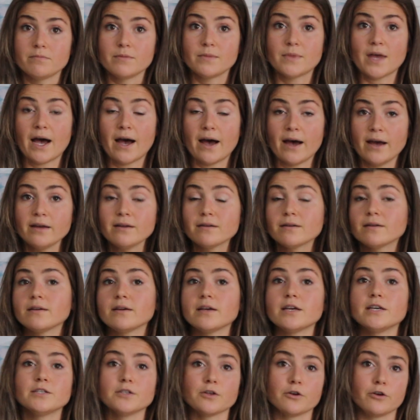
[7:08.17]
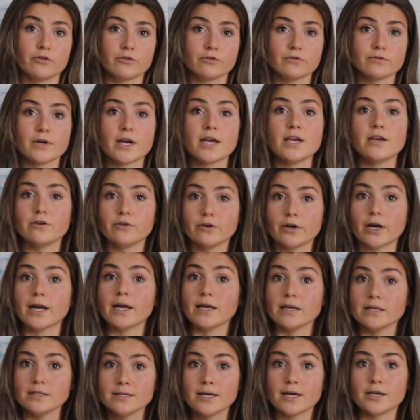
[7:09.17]
That is a great
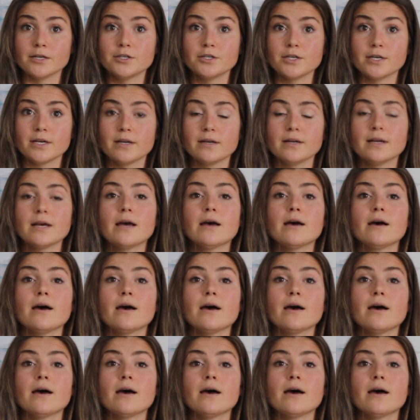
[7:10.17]
intention.